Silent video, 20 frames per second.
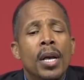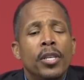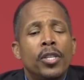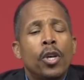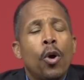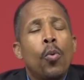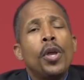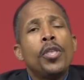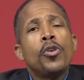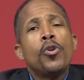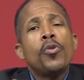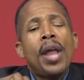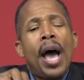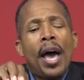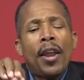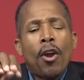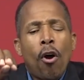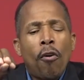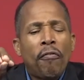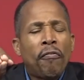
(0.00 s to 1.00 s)
So when you're
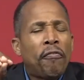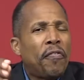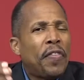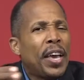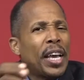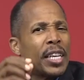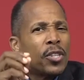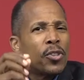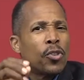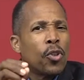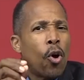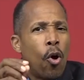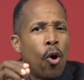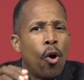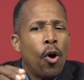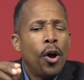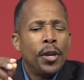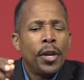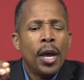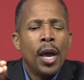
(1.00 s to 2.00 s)
not all fixed
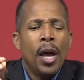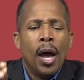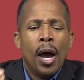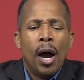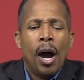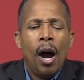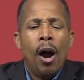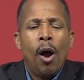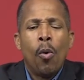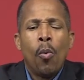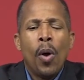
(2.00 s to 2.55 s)
on uh,